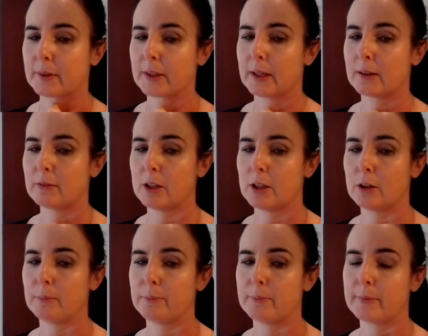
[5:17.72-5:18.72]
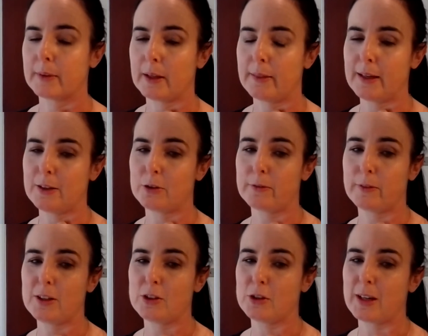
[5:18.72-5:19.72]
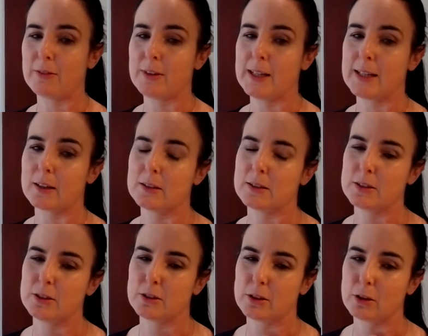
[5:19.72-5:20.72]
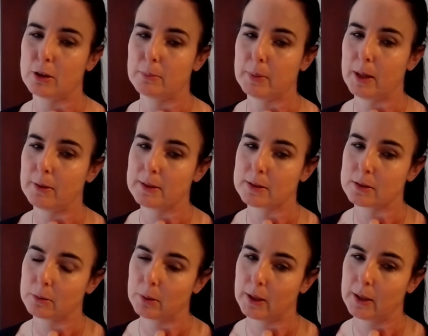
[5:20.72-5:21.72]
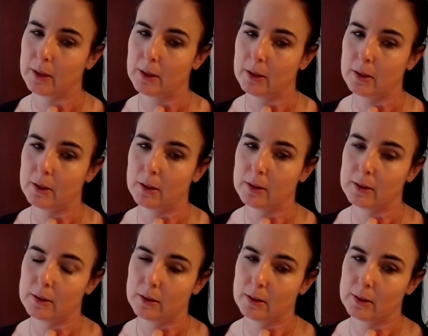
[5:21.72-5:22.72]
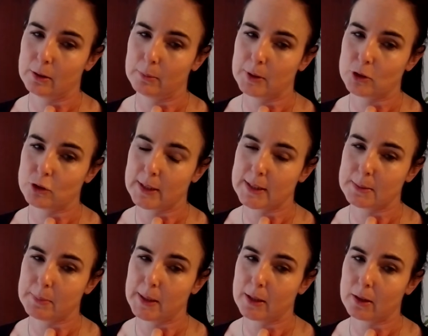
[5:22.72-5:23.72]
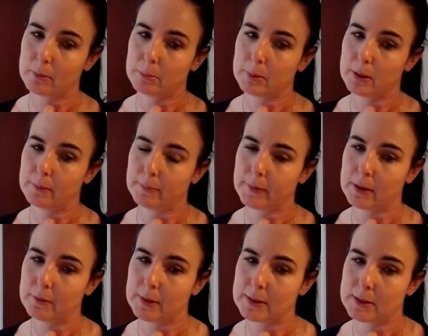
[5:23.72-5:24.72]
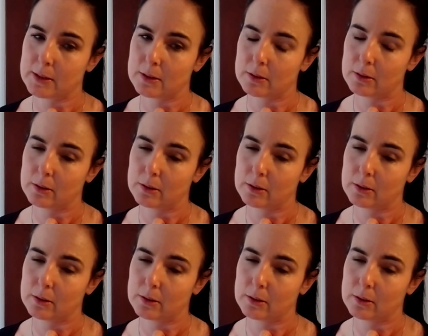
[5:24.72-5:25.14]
Carry on, and then you'll find that you get really close to your collarbone. It's quite a little bit tricky to pick up, but if it's